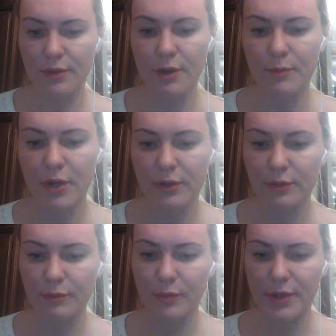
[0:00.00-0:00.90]
The
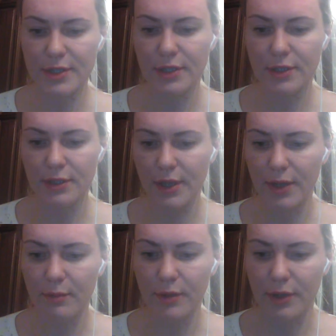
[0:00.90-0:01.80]
American President
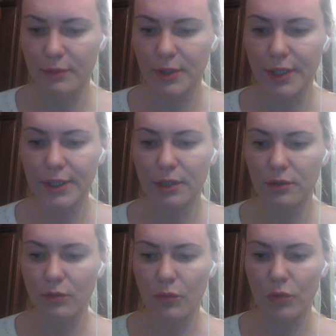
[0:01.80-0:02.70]
Abraham
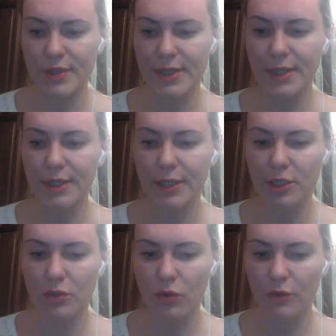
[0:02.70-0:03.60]
Lincoln was the
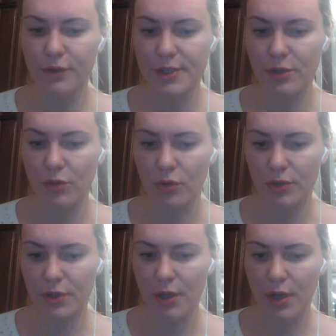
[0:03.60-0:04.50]
leader of the
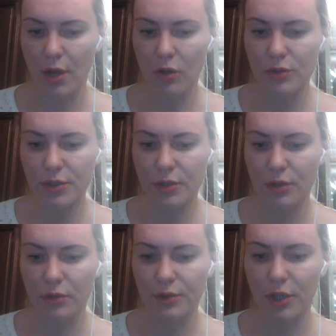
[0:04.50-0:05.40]
North, also
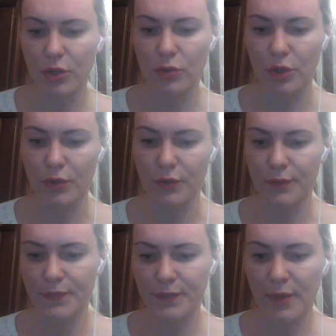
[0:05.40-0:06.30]
called the Union.
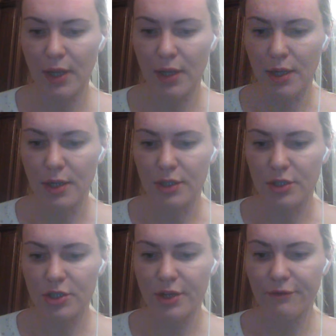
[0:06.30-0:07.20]

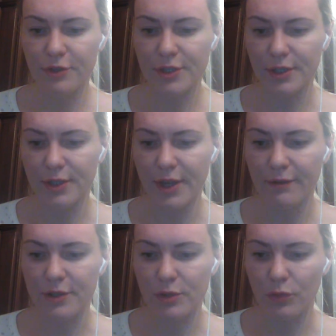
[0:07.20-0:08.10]
Jefferson
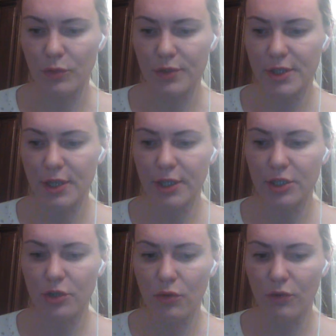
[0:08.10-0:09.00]
Davis was the
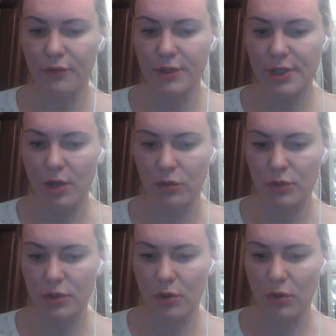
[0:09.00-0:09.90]
leader of the
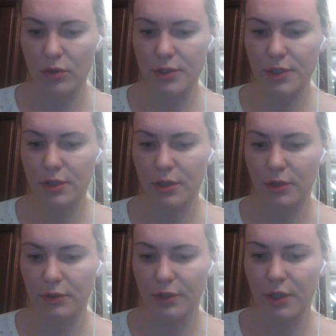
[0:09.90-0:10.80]
South, also
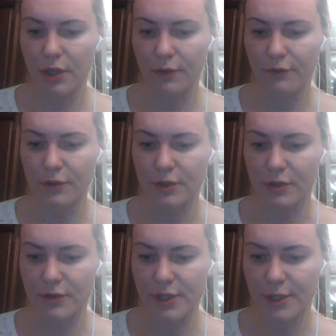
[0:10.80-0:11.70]
called the
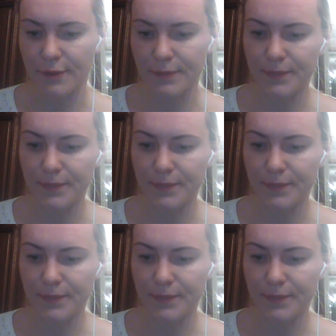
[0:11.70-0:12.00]
Confederacy.